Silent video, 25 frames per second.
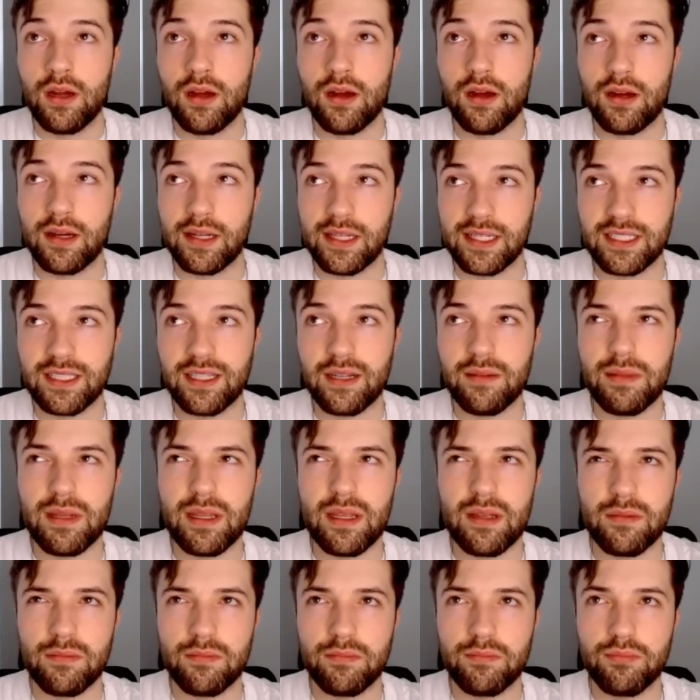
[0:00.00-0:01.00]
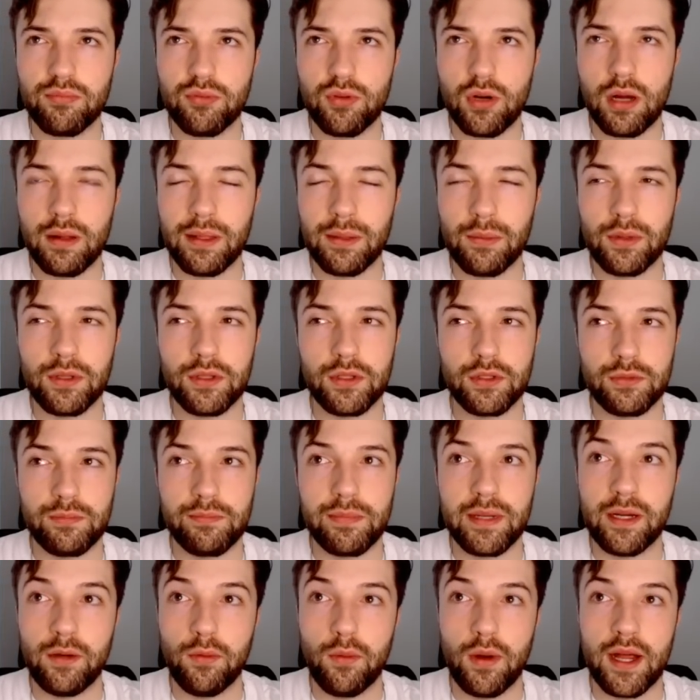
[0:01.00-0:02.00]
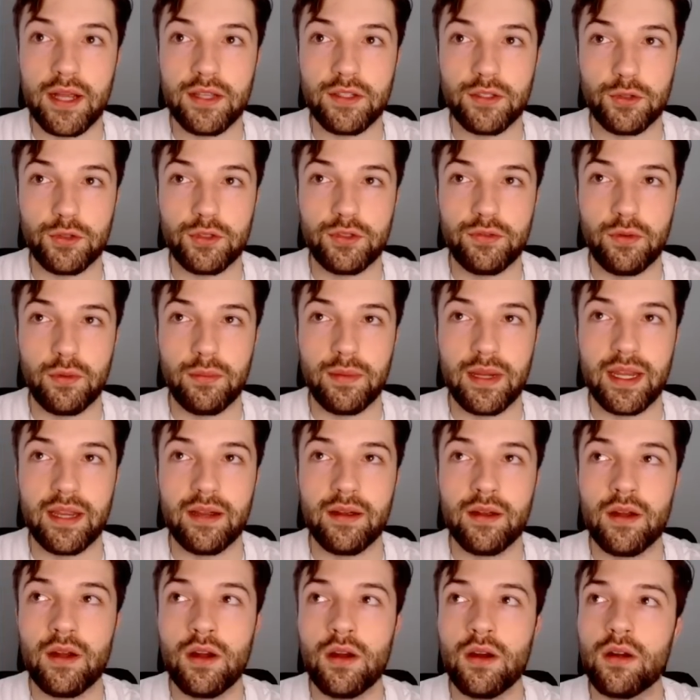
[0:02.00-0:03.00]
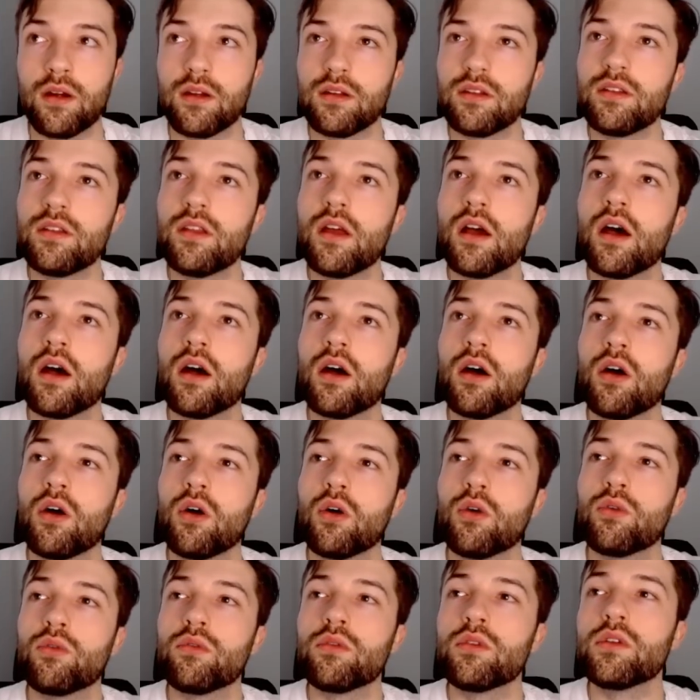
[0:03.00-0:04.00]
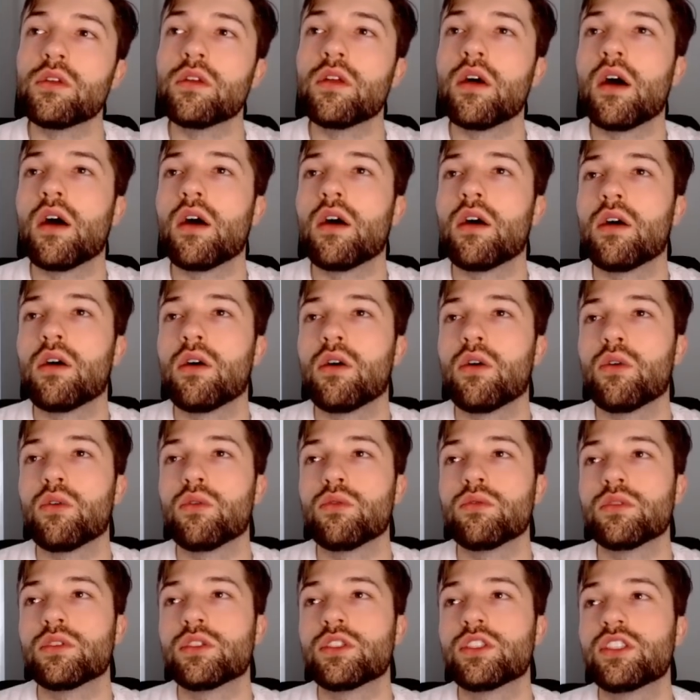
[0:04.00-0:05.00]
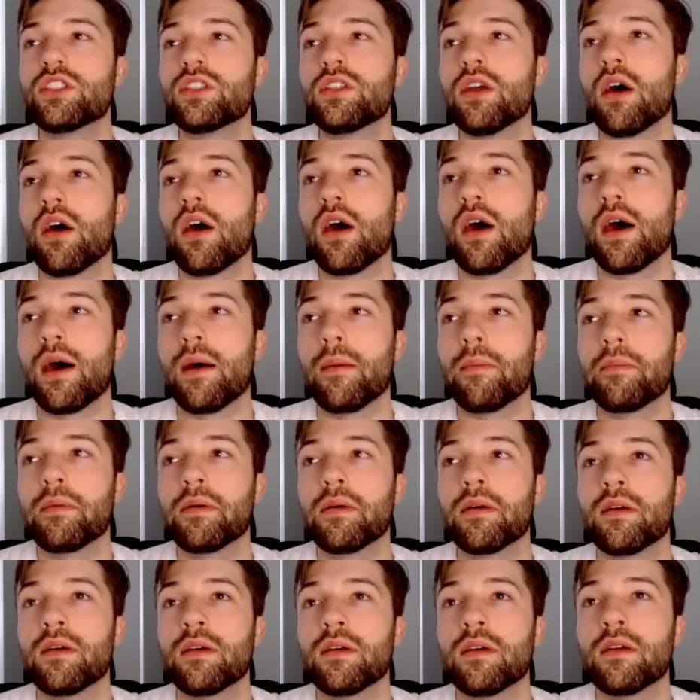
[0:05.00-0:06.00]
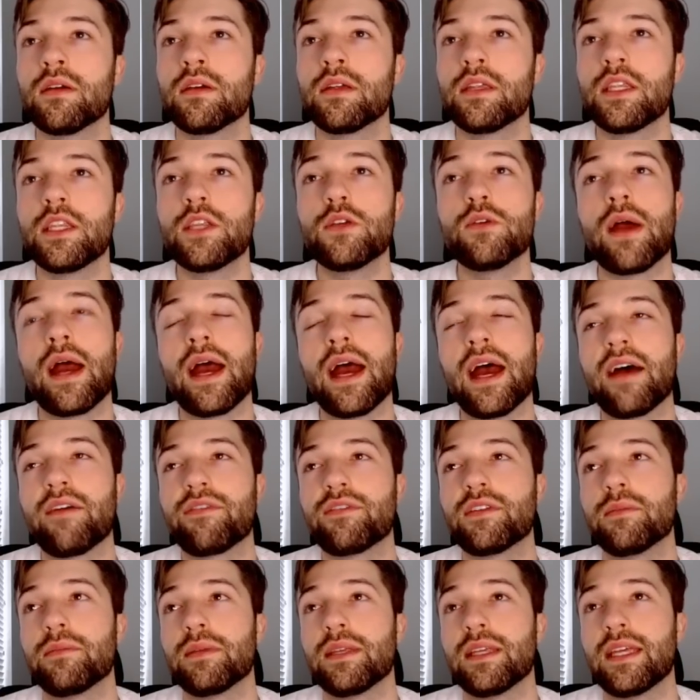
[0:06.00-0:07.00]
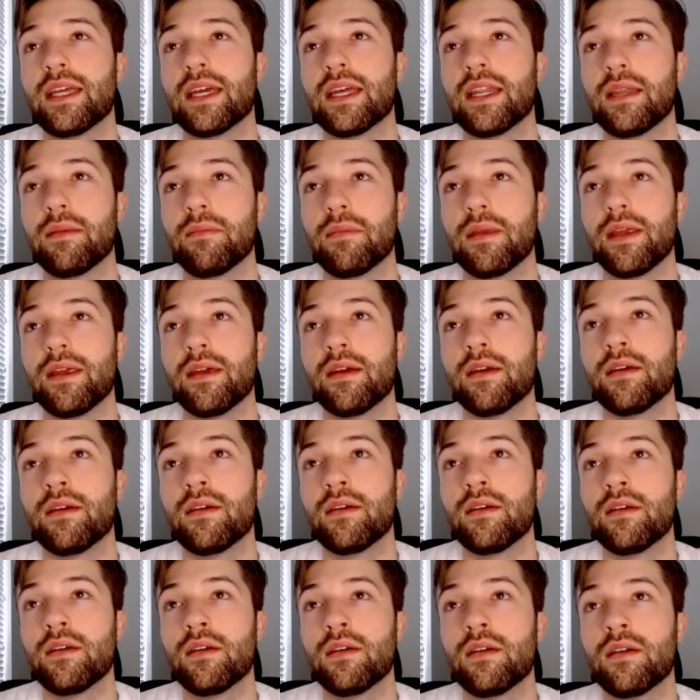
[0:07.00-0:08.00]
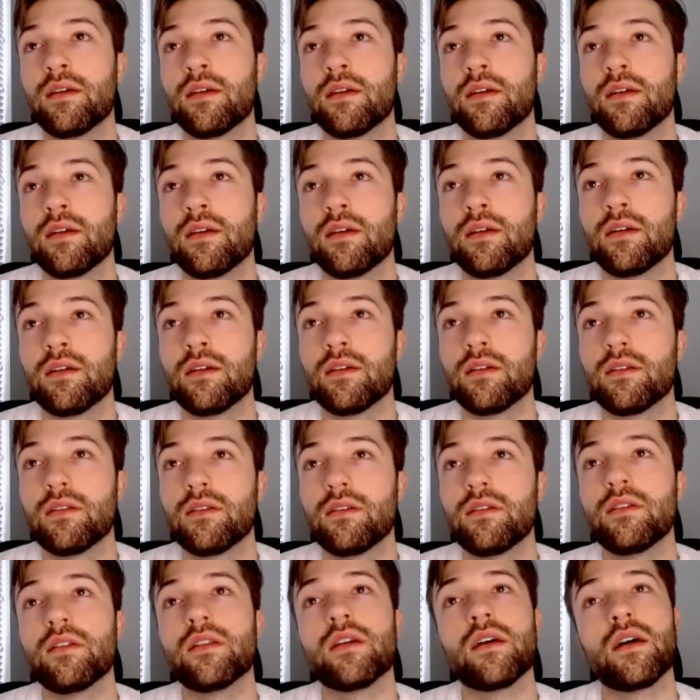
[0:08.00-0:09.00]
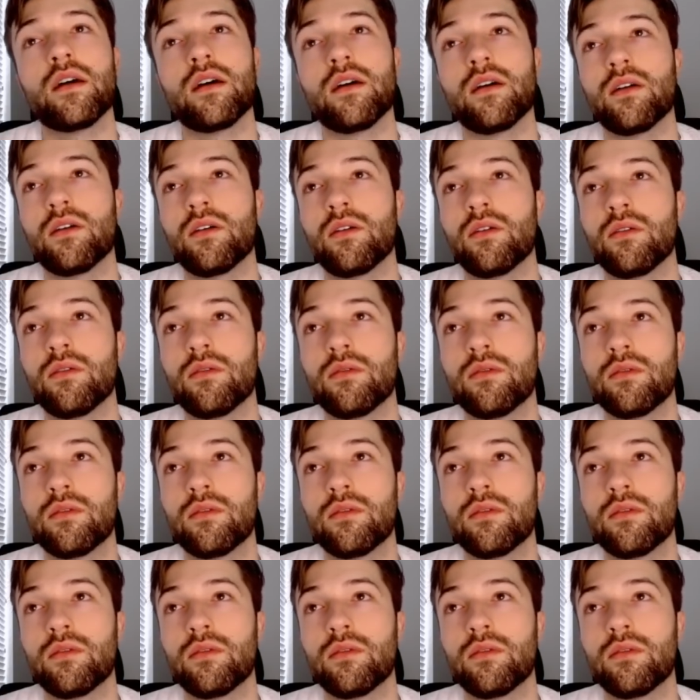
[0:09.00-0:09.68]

uh, he's going to be probably one of those big risers for me. No, no, stop. You have to be kidding me. No.